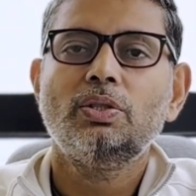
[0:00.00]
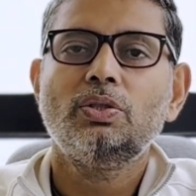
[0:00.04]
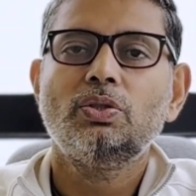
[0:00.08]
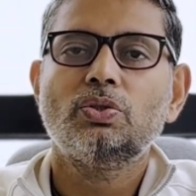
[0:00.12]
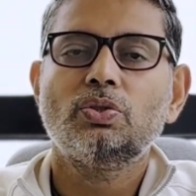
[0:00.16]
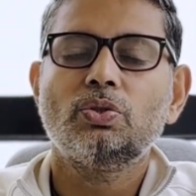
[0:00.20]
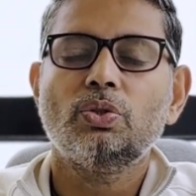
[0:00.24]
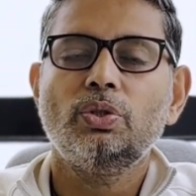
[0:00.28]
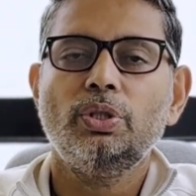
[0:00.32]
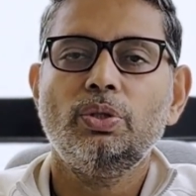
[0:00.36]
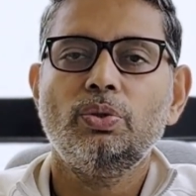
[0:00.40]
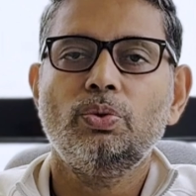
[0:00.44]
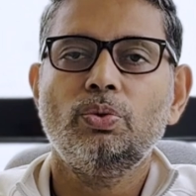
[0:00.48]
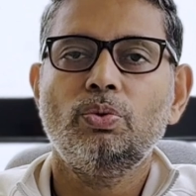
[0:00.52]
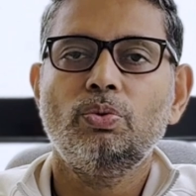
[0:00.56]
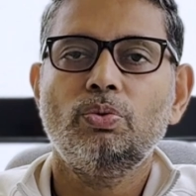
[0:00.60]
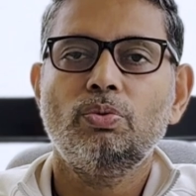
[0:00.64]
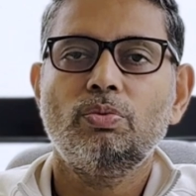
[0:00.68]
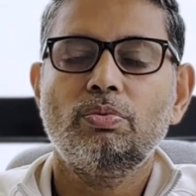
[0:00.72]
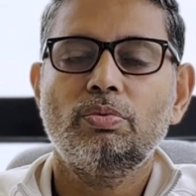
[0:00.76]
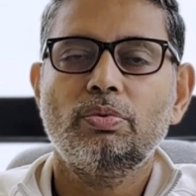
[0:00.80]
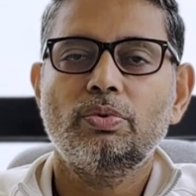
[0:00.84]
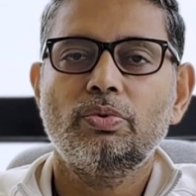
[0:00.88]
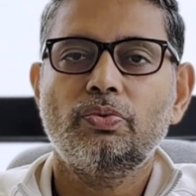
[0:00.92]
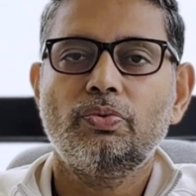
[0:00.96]
So you
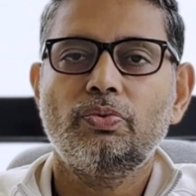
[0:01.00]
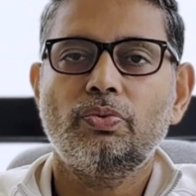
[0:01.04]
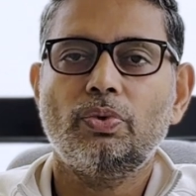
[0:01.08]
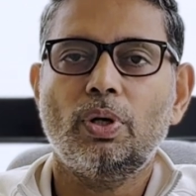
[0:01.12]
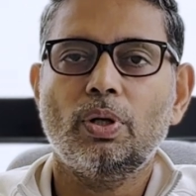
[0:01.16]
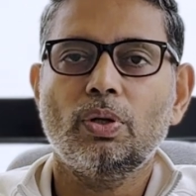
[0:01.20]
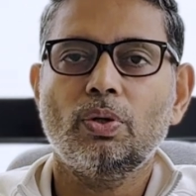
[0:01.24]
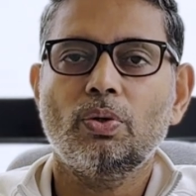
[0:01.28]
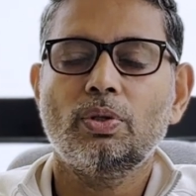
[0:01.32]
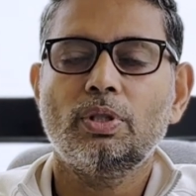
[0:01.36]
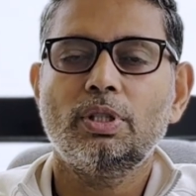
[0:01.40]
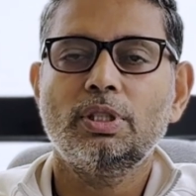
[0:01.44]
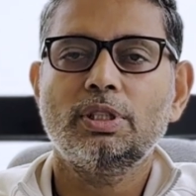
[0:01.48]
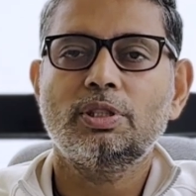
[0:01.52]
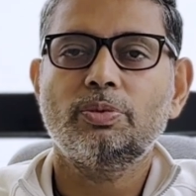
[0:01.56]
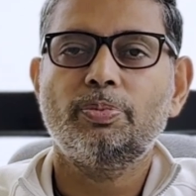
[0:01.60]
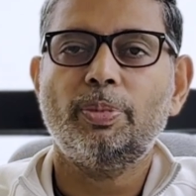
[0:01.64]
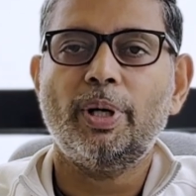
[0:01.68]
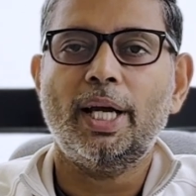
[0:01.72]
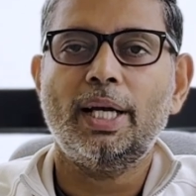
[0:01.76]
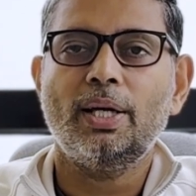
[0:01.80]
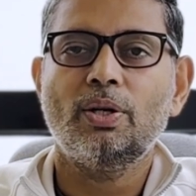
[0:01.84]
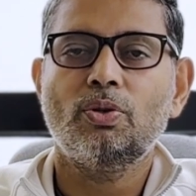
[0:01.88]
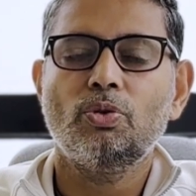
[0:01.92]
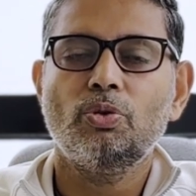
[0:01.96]
follow the
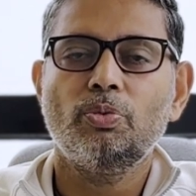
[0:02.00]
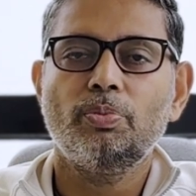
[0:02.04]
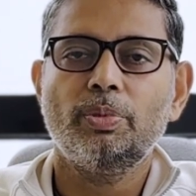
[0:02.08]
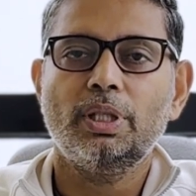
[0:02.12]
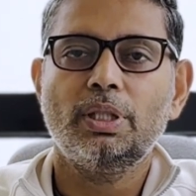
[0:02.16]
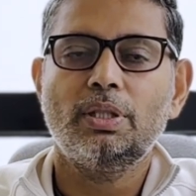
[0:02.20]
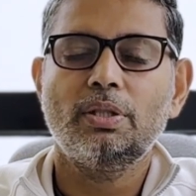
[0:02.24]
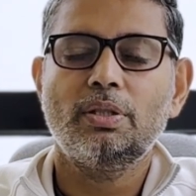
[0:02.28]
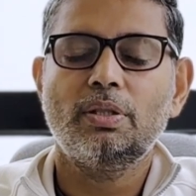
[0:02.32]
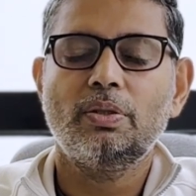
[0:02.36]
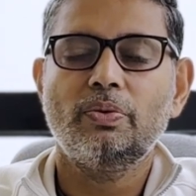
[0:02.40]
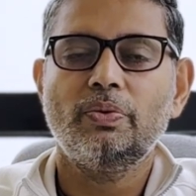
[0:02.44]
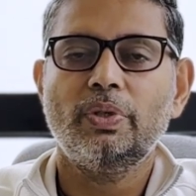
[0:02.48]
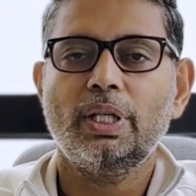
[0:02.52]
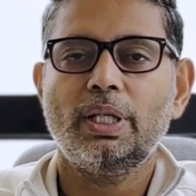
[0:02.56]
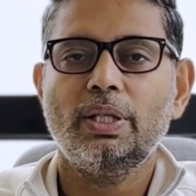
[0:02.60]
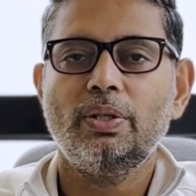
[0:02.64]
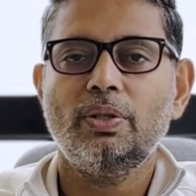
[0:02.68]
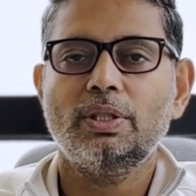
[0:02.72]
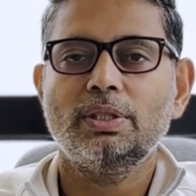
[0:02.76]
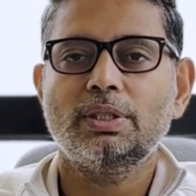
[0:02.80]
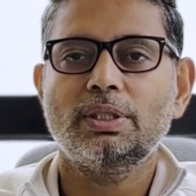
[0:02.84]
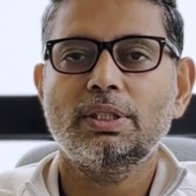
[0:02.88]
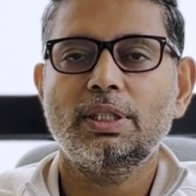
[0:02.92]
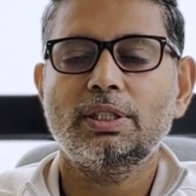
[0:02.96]
SPANCO method where
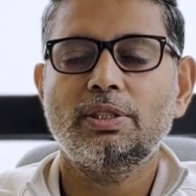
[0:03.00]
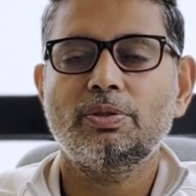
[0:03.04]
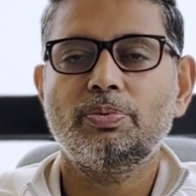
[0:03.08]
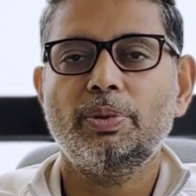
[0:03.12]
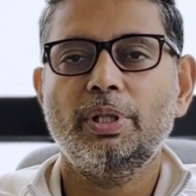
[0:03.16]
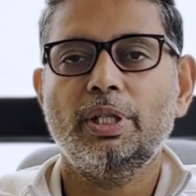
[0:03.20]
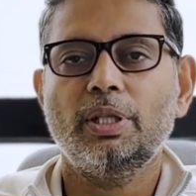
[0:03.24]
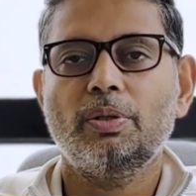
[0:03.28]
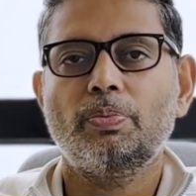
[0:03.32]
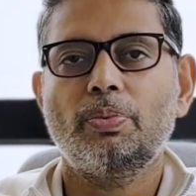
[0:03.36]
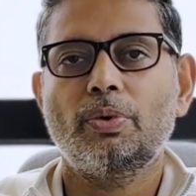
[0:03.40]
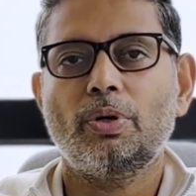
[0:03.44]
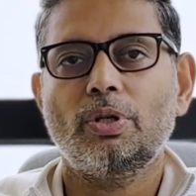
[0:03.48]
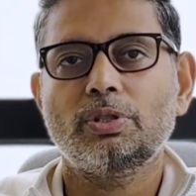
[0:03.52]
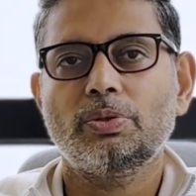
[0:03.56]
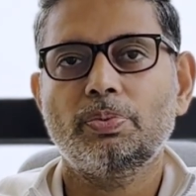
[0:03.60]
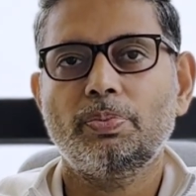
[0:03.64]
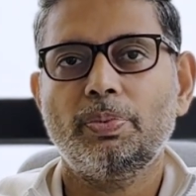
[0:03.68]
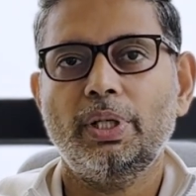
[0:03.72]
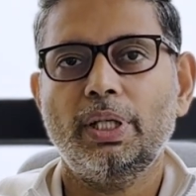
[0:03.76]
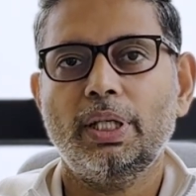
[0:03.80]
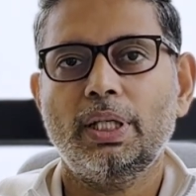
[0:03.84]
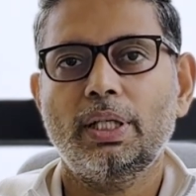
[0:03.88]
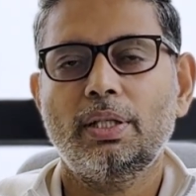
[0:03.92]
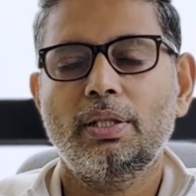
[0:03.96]
you suspect,
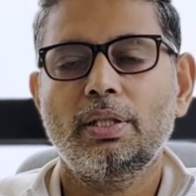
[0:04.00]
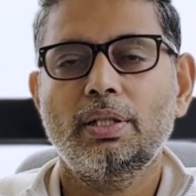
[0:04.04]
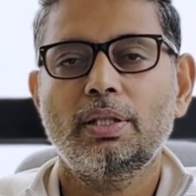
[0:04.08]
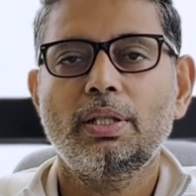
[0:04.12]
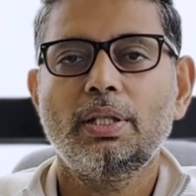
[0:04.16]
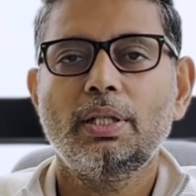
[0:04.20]
prospect,